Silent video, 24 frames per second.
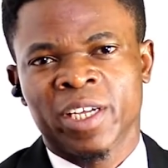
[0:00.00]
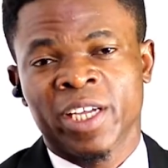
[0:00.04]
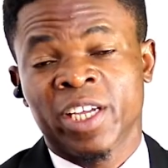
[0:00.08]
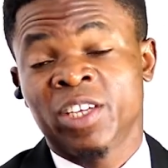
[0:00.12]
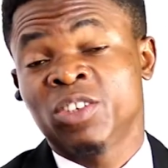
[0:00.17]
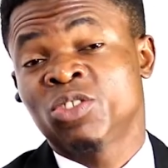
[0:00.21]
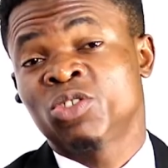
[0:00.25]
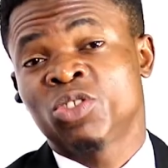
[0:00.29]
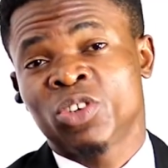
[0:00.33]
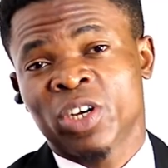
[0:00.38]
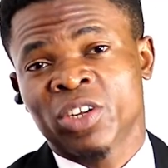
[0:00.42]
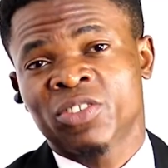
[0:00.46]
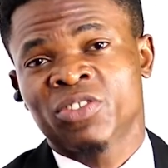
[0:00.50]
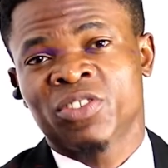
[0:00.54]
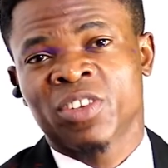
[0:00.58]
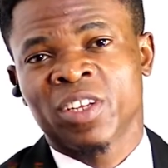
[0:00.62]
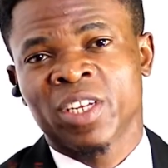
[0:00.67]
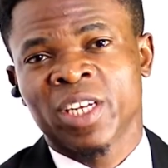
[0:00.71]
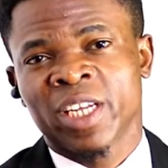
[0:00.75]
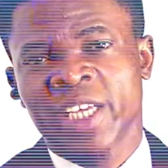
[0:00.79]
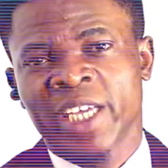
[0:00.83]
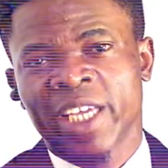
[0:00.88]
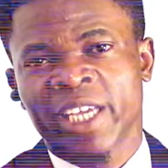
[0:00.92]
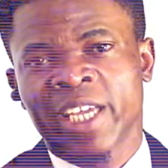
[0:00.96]

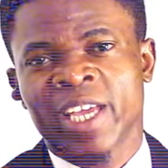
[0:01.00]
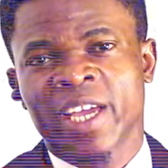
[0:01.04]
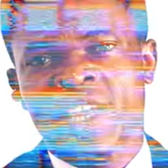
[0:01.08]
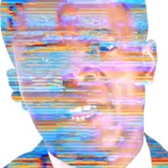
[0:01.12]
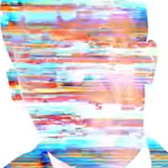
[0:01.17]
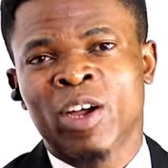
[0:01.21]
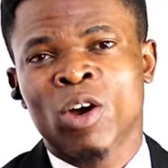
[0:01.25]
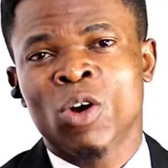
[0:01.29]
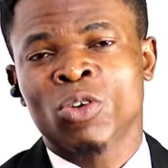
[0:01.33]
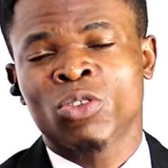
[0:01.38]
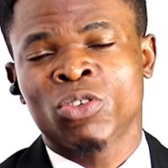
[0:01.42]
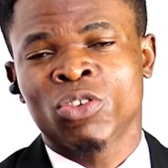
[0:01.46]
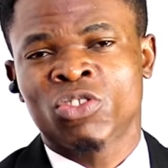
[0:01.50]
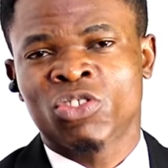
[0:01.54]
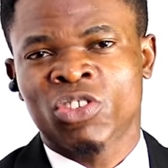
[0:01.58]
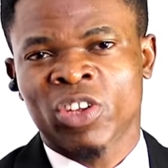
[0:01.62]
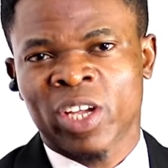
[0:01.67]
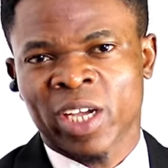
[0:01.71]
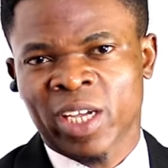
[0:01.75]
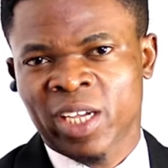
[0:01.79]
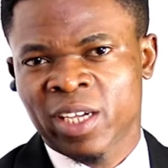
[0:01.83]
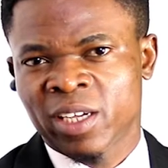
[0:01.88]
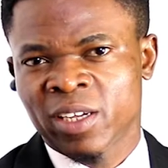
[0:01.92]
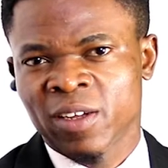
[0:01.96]
Interestingly,
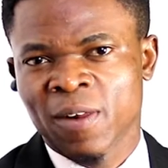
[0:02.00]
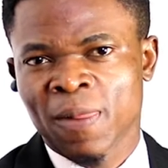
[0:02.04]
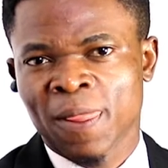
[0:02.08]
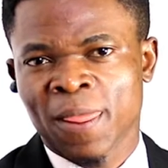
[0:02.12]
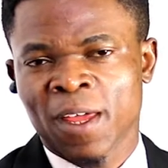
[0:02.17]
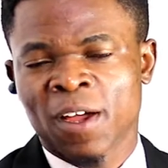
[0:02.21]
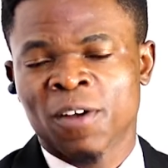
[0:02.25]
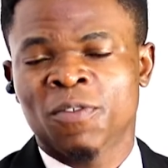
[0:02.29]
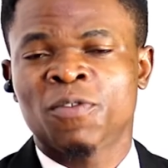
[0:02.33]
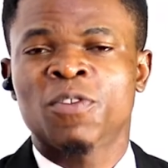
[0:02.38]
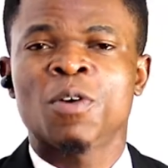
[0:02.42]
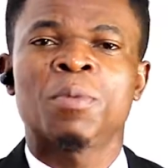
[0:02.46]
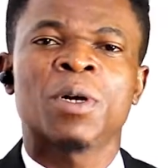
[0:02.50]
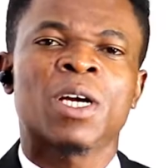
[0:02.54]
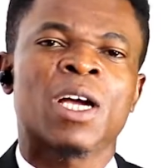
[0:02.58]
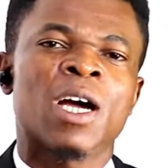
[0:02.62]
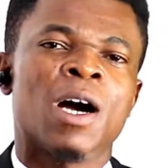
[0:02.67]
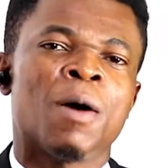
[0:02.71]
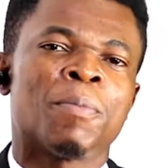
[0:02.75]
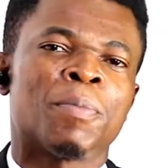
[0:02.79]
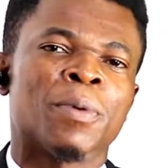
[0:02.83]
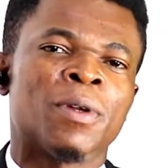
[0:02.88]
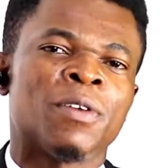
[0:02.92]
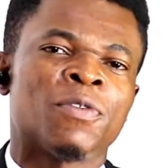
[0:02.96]
Autochek, a former
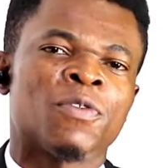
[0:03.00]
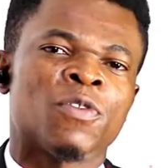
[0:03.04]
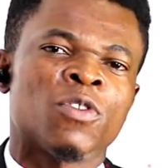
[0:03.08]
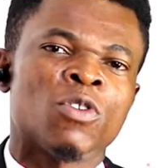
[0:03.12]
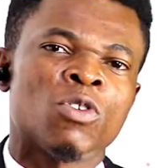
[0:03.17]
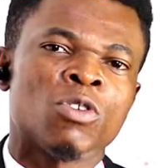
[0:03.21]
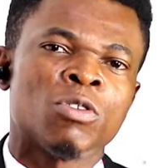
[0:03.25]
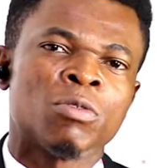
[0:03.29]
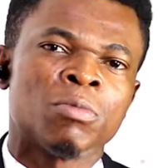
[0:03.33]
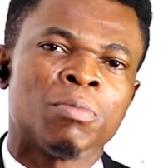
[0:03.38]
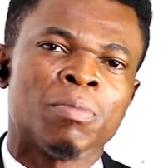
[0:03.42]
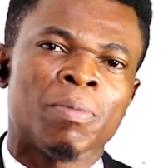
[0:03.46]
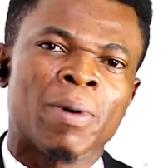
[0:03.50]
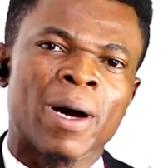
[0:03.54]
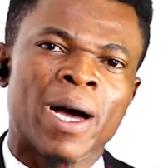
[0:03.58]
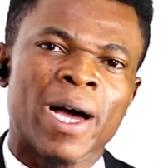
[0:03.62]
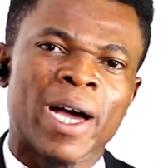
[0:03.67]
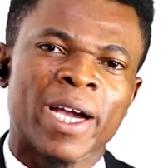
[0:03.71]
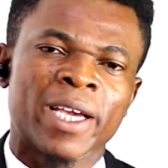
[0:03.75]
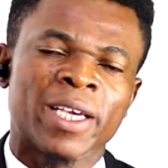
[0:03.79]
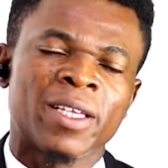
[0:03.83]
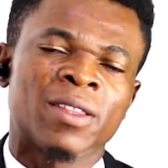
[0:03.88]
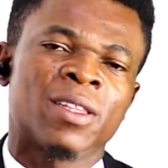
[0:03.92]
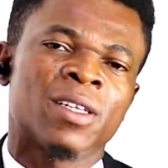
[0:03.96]
company formed
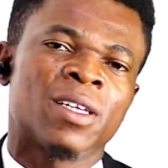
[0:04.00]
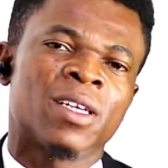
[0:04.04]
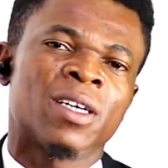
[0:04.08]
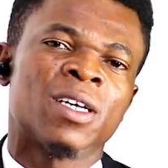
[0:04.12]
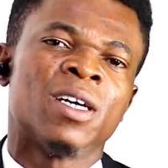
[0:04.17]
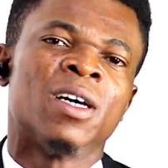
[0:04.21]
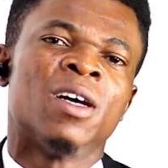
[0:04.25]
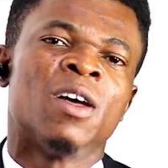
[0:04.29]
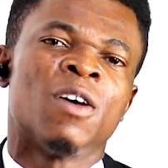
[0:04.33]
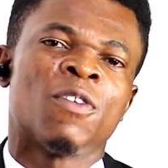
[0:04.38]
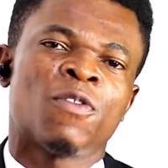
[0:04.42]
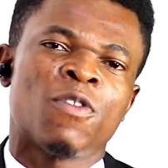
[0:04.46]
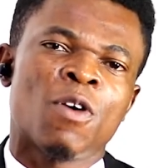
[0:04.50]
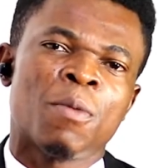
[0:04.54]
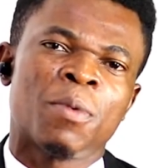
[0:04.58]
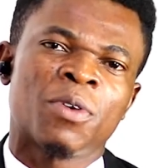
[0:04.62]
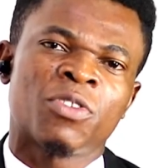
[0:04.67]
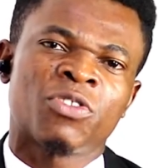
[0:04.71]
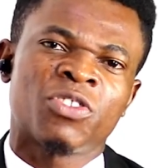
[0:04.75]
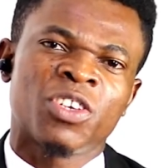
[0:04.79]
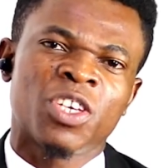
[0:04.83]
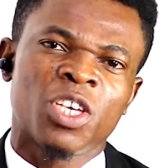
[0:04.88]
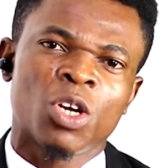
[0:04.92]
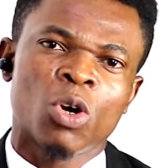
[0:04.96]
by the
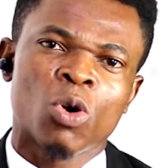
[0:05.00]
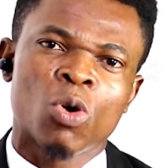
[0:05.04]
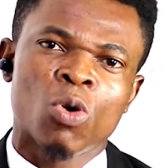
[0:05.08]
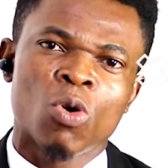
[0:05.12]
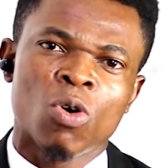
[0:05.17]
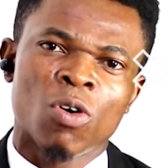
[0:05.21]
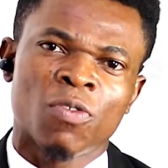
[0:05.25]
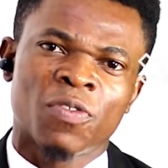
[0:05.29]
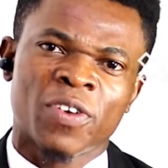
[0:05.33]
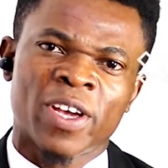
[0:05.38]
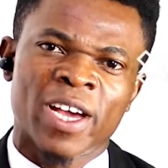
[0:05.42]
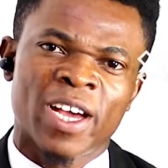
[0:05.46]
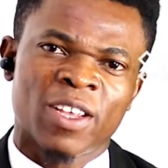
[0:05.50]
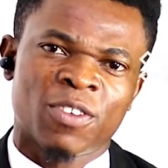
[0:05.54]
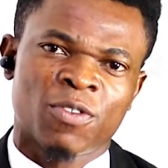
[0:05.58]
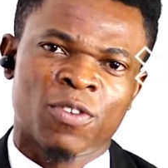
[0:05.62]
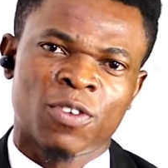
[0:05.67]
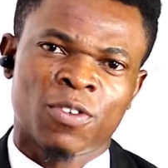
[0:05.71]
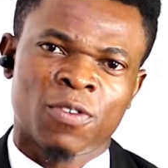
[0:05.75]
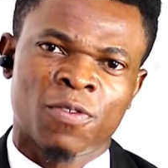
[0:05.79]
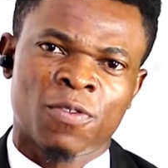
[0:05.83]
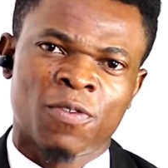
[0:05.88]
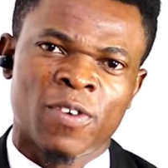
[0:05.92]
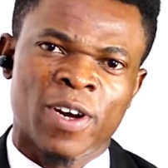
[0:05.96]
former CEO of
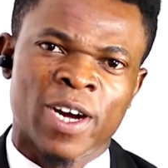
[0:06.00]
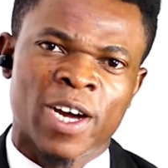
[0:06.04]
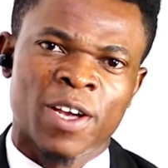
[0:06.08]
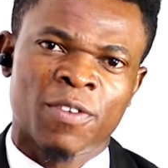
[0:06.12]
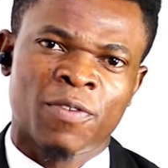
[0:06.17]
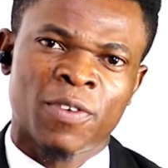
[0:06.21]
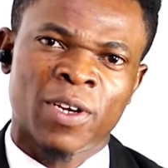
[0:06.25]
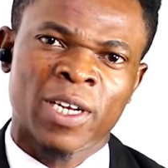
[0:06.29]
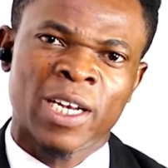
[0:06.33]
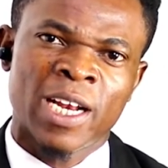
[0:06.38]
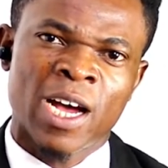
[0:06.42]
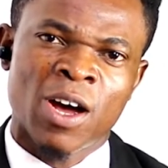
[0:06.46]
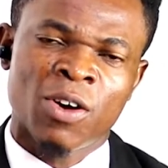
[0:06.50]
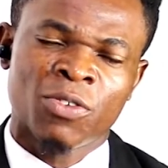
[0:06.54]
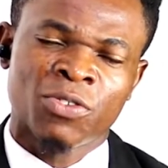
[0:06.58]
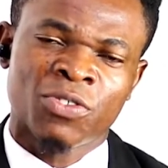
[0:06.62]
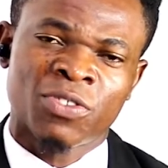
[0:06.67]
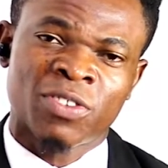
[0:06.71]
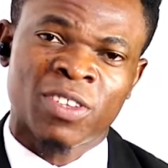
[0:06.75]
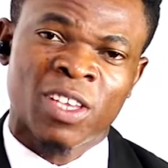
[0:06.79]
Cars45, announced